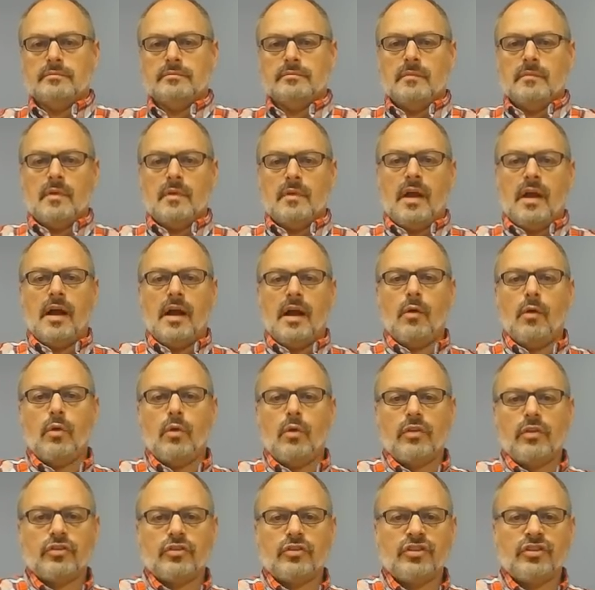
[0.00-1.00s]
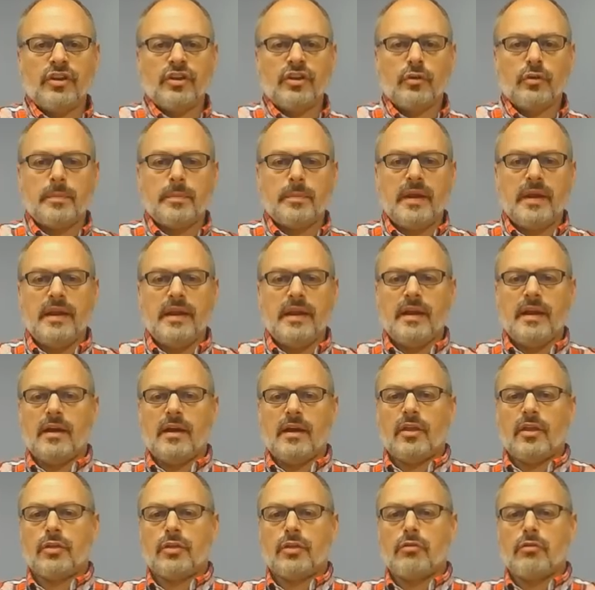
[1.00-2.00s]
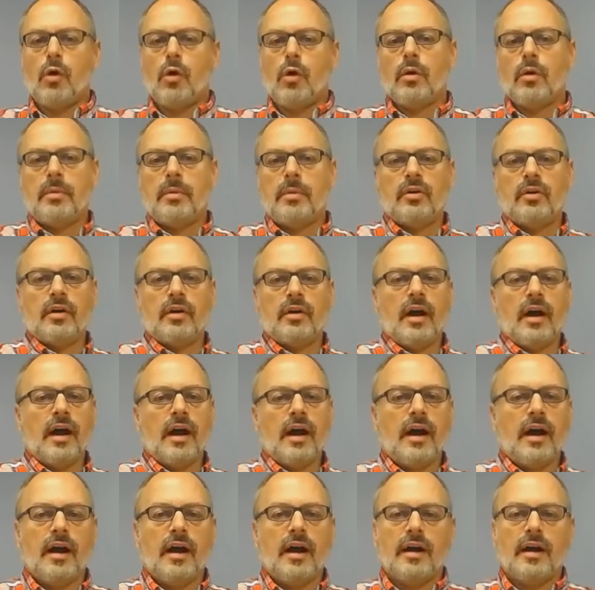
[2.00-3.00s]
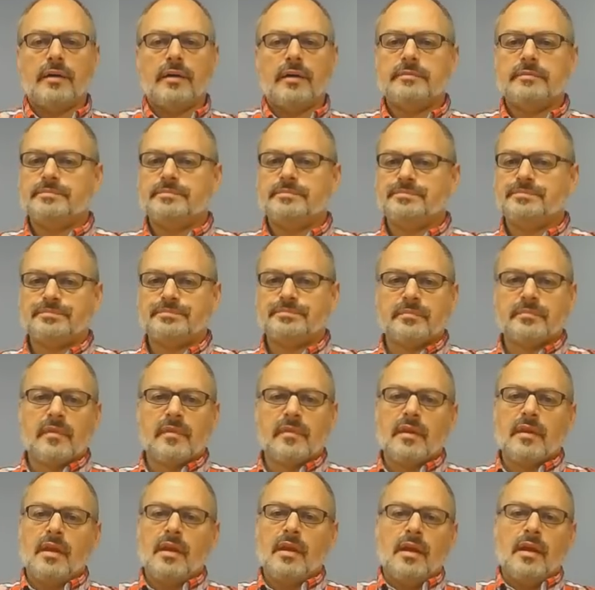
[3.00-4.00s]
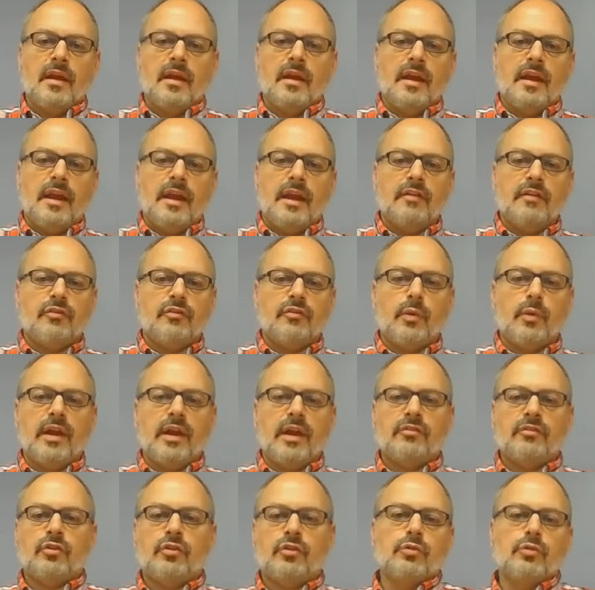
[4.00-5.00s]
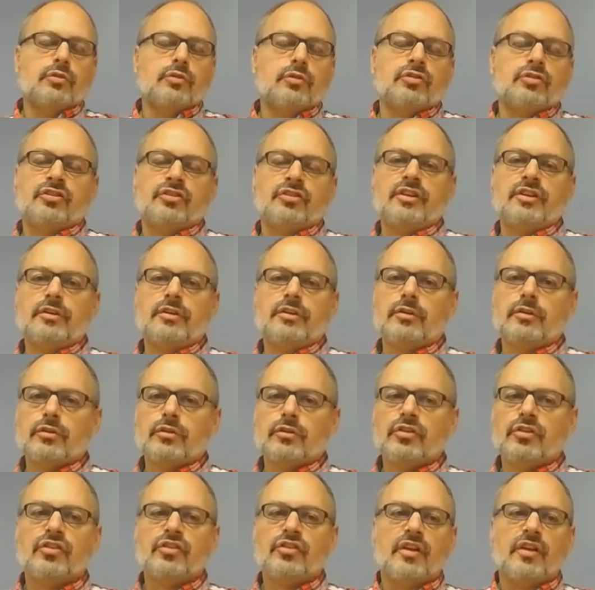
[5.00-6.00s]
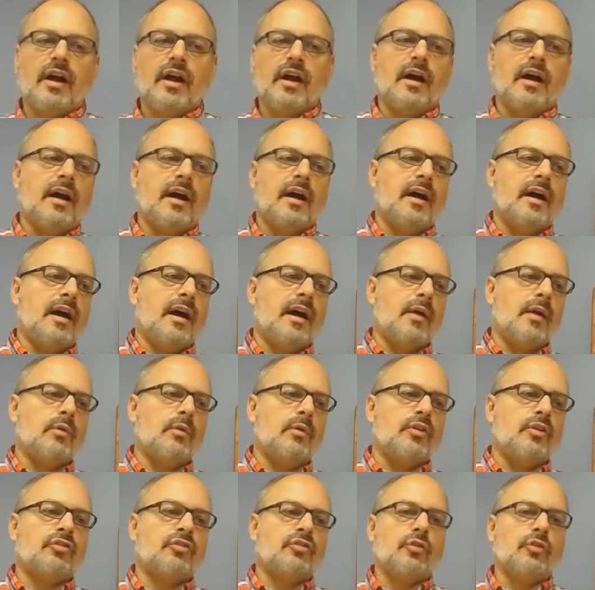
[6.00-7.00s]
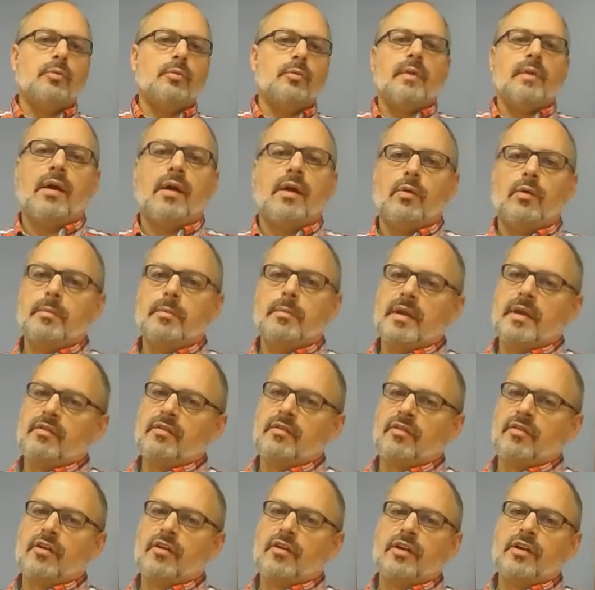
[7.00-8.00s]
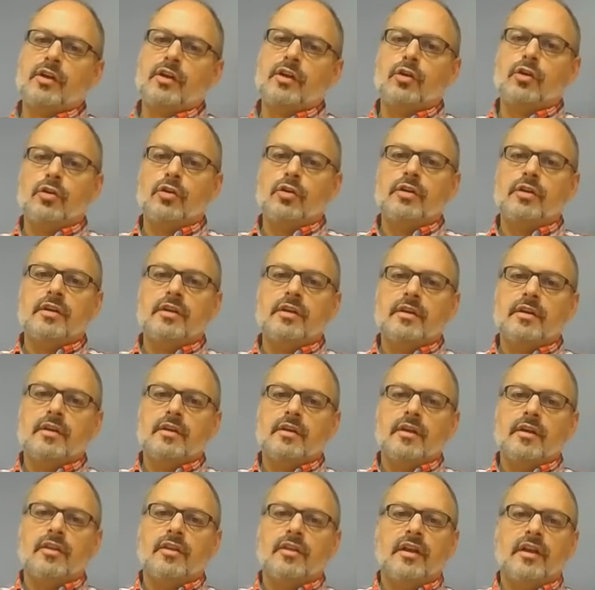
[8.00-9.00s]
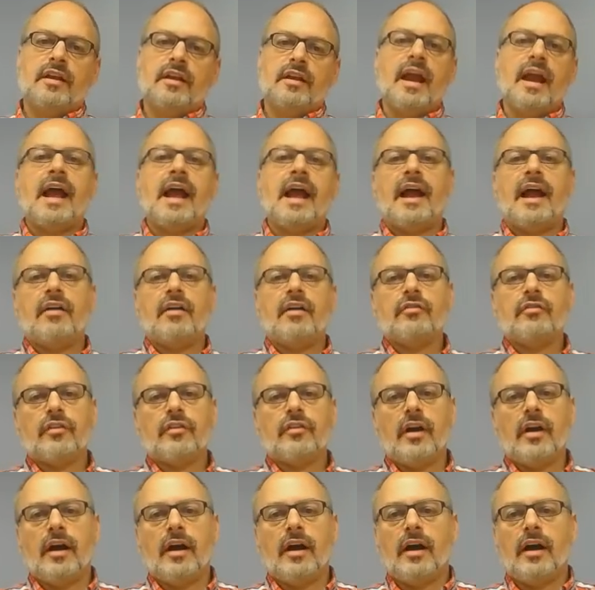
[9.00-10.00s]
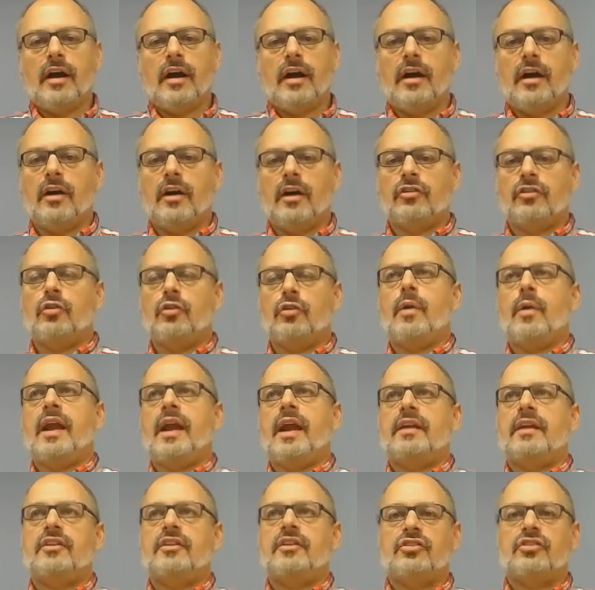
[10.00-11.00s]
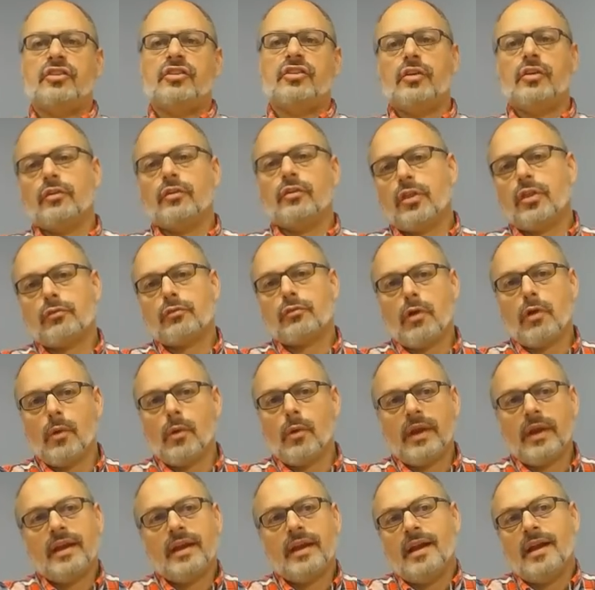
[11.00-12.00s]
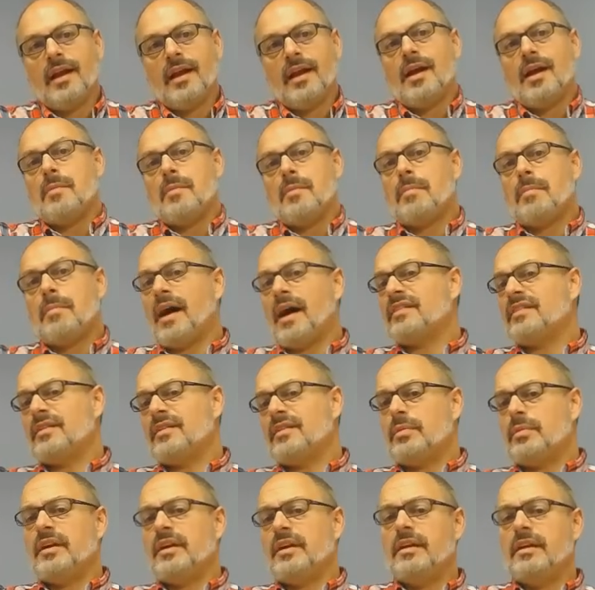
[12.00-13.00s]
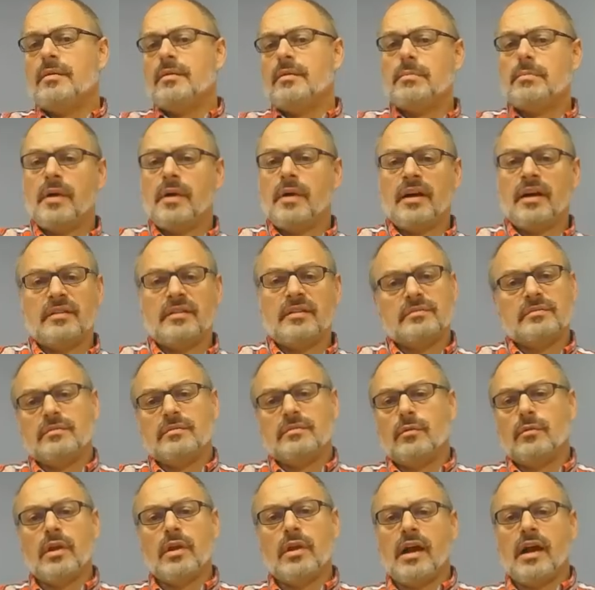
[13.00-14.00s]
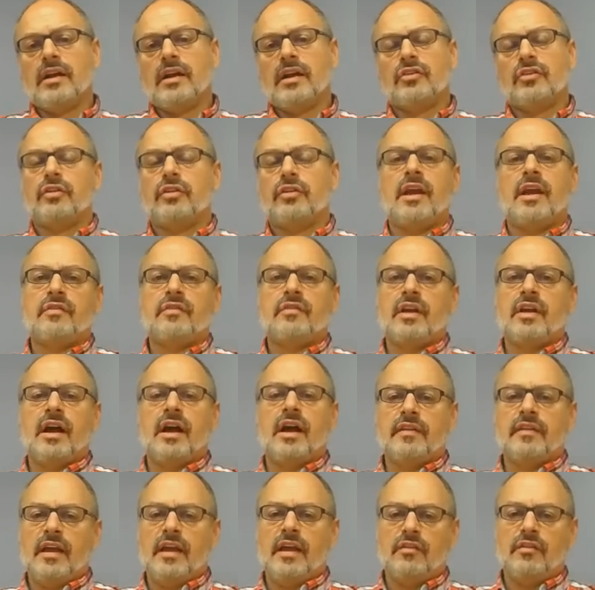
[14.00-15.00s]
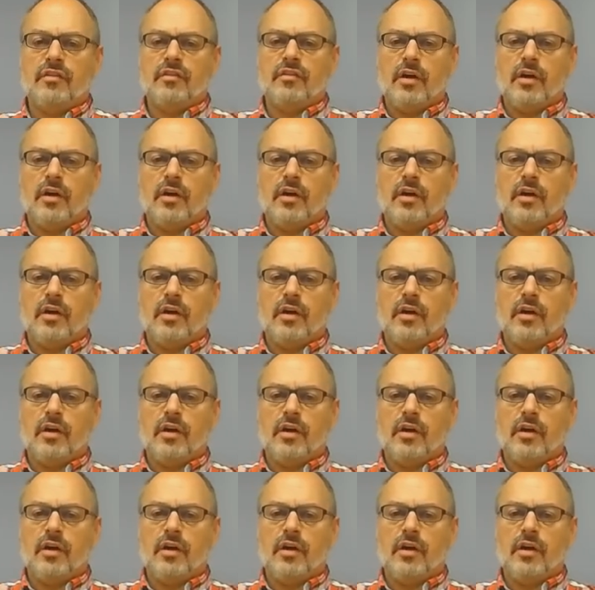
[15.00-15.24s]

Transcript: Will the shield be throwable? If we have dual shields, I would assume that be a very good thing to have. A two-handed shield throwing, possibly, but we honestly haven't gotten that far.